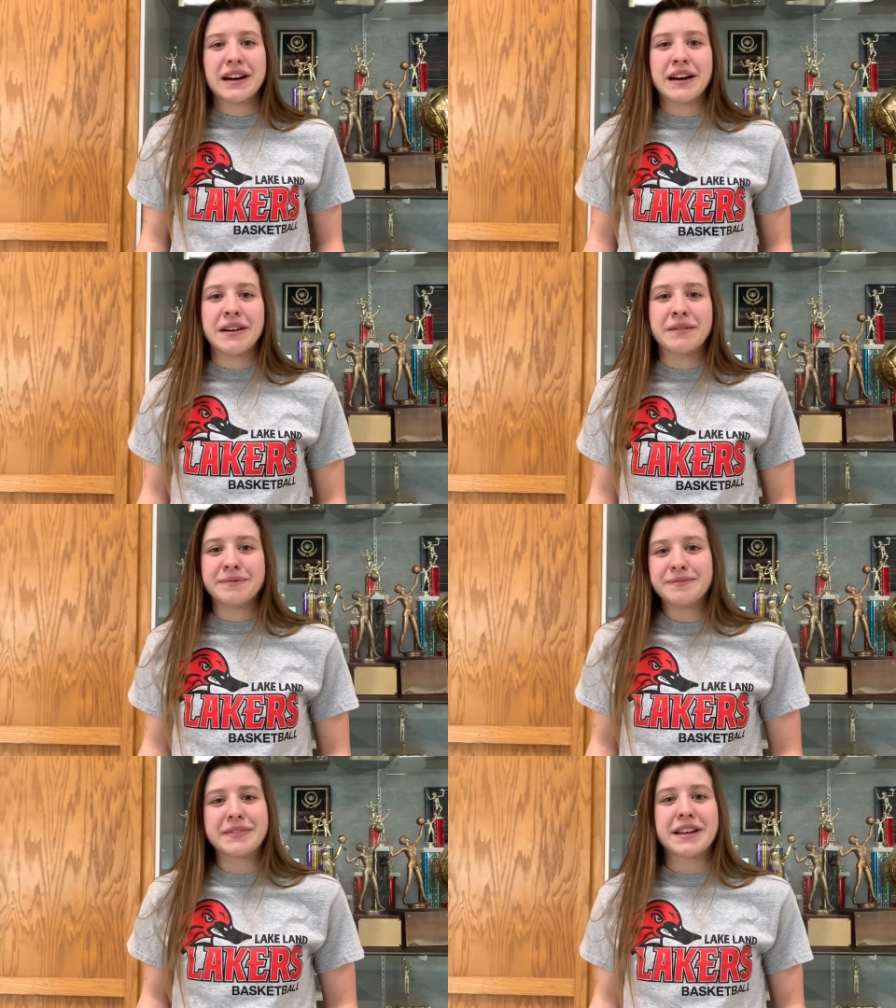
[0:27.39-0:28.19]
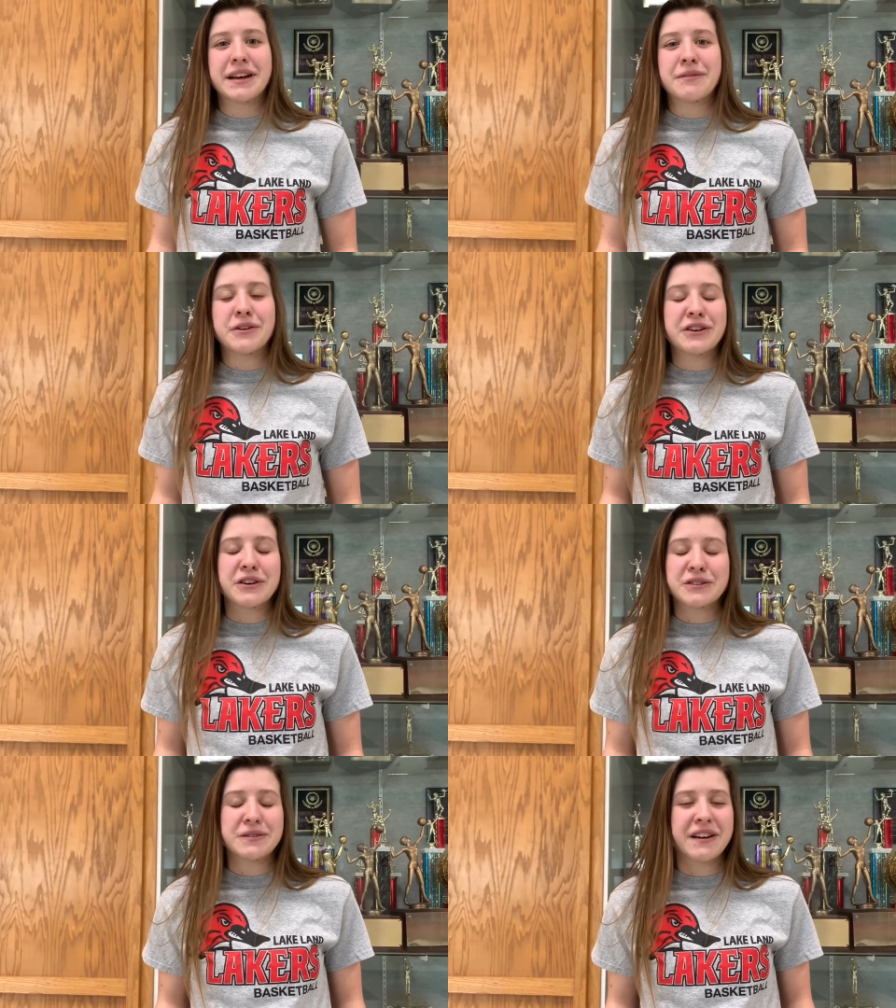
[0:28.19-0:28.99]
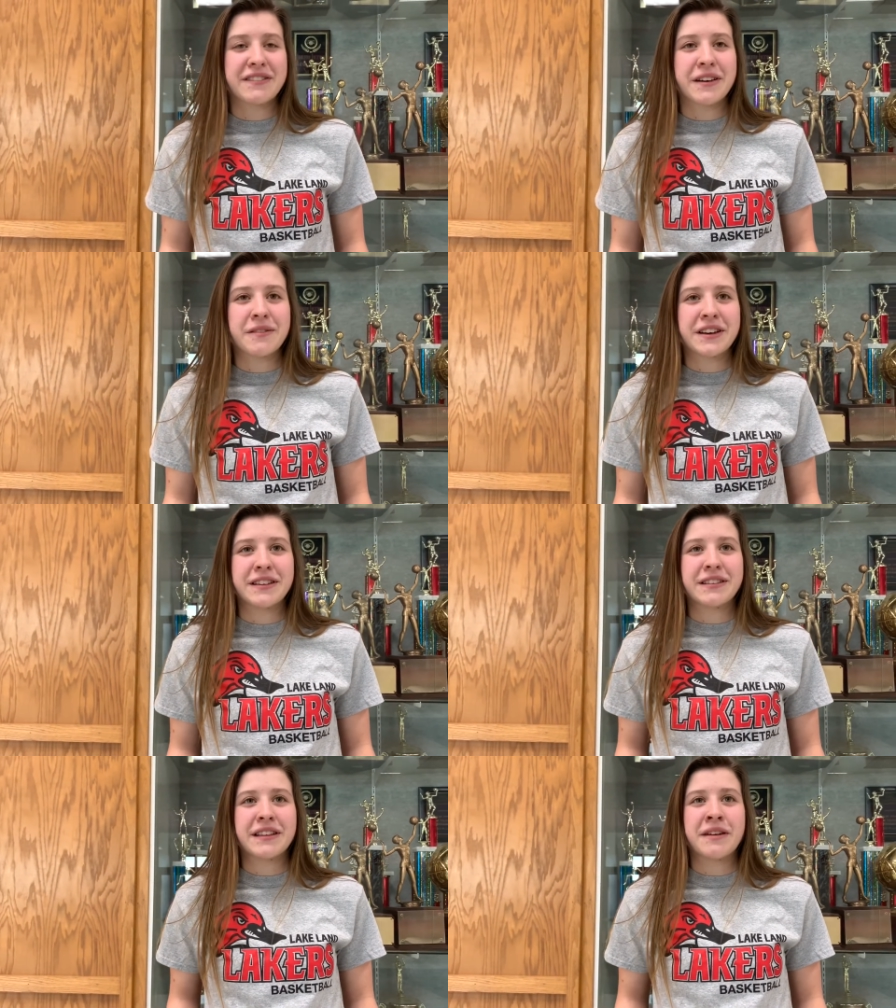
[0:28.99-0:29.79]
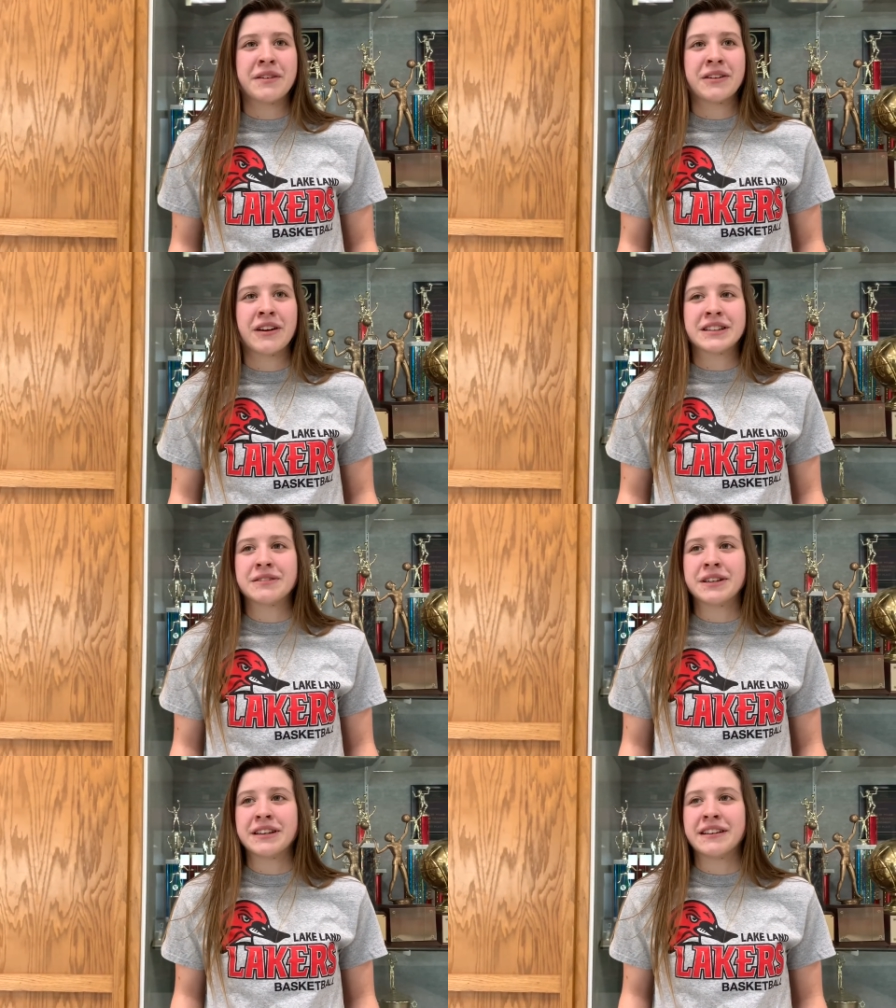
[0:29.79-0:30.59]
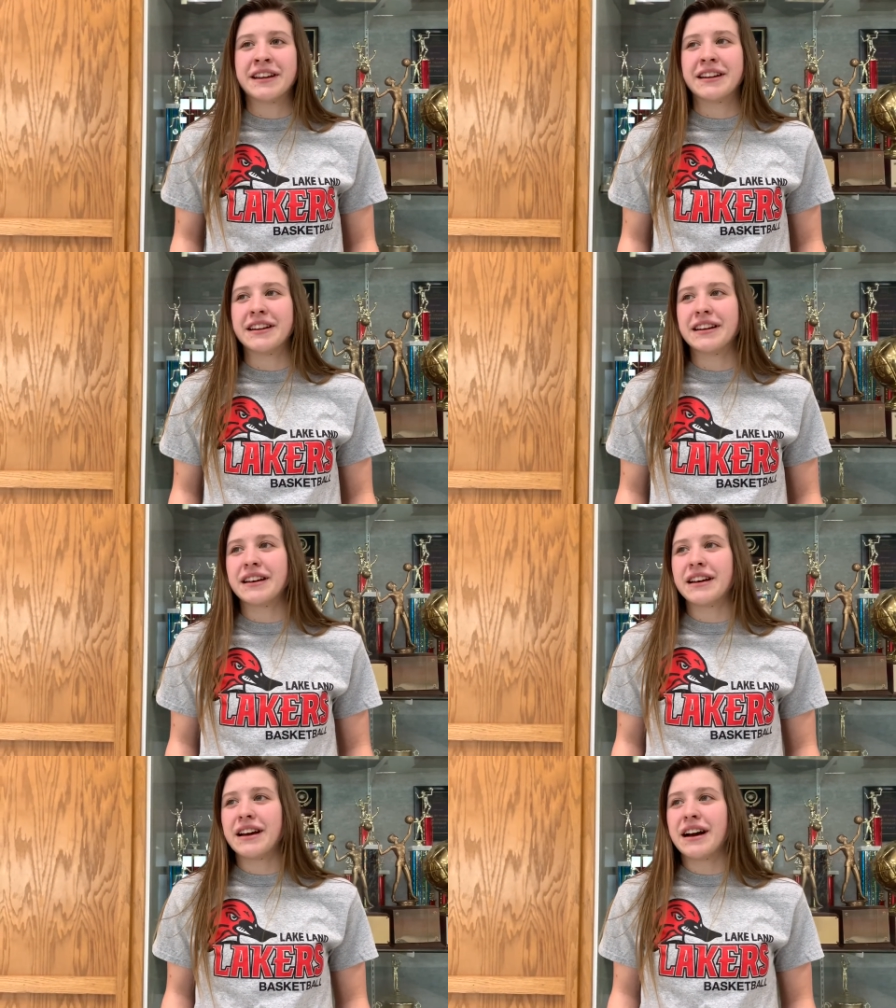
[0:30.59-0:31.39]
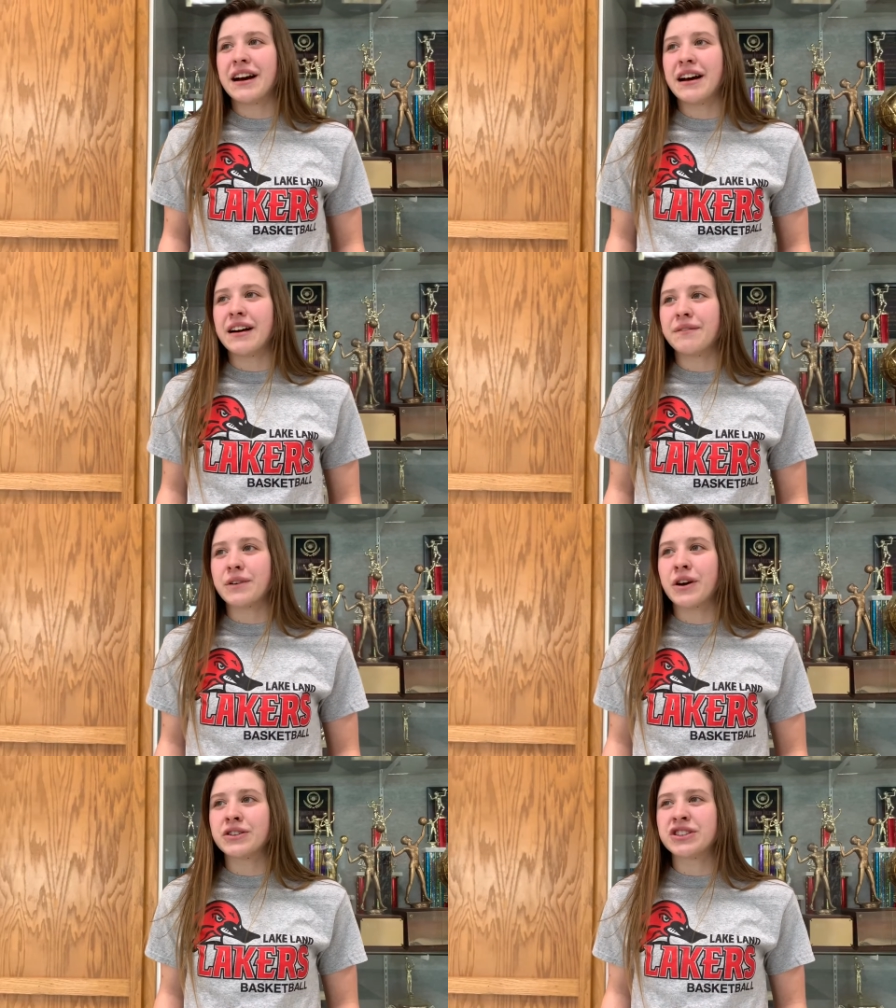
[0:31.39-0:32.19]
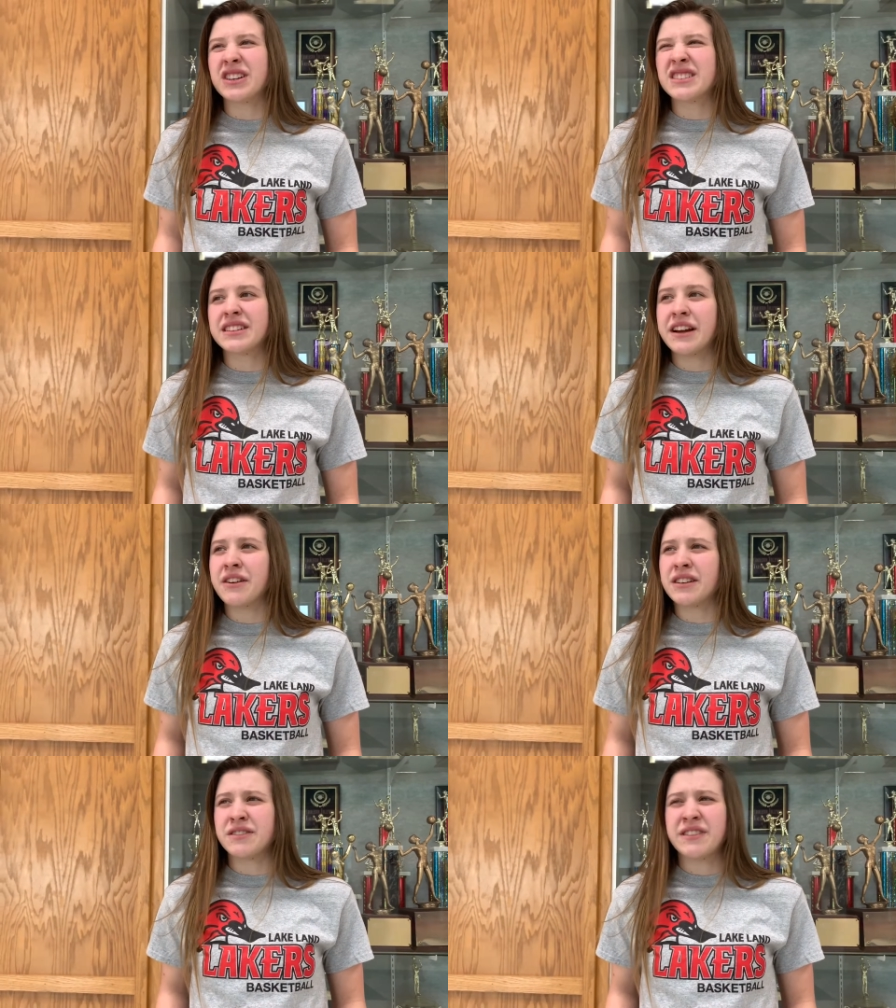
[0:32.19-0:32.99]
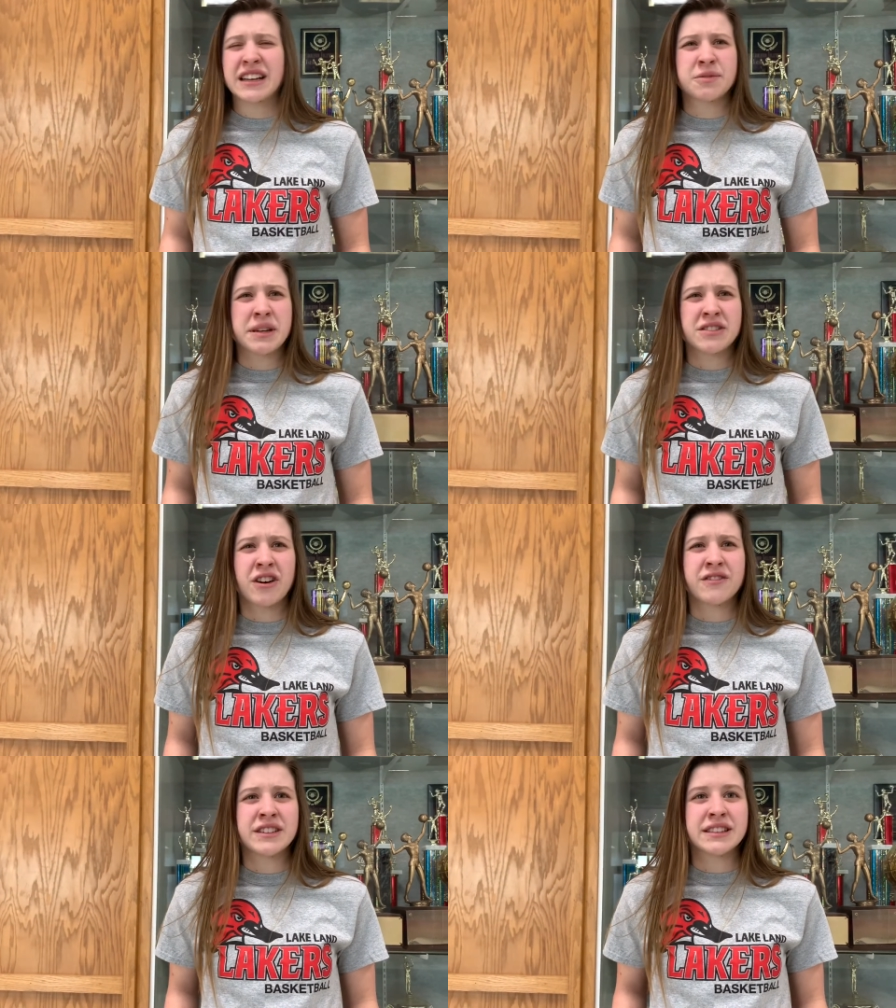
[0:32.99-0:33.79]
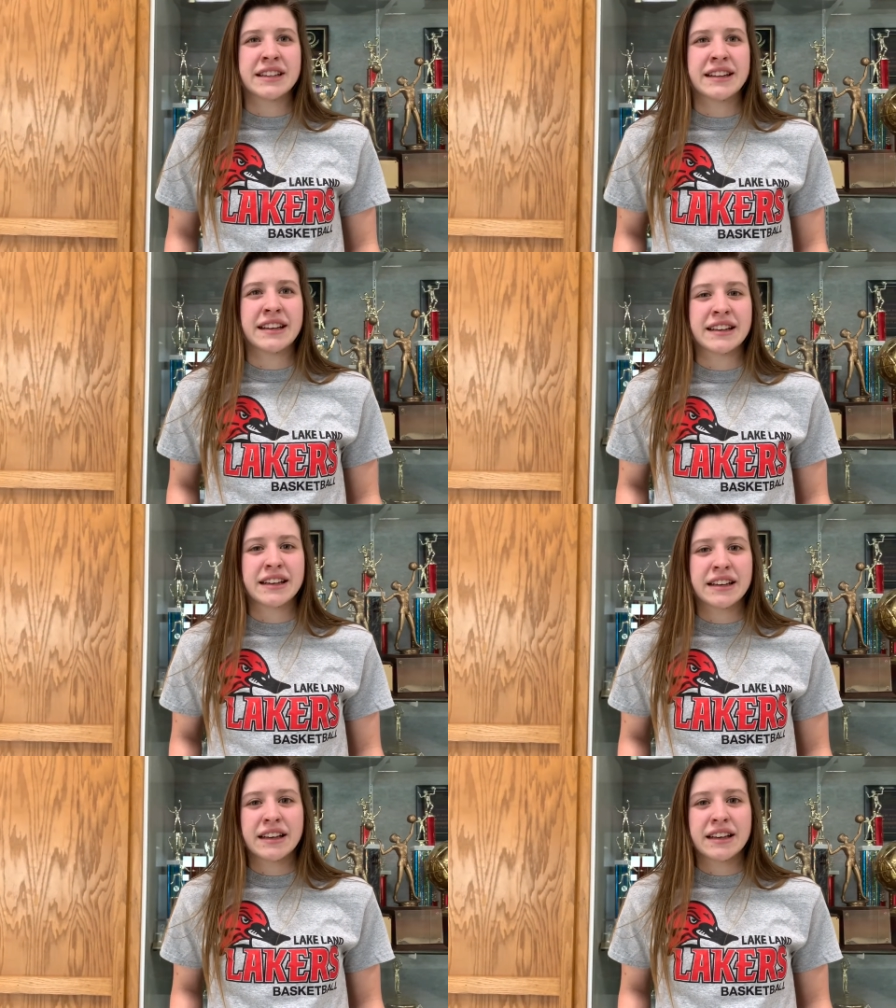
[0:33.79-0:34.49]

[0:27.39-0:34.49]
Um, I'm really close to my family, and they mean a lot to me. And then um, Coach Johnson, they run a fast-paced offense, and I think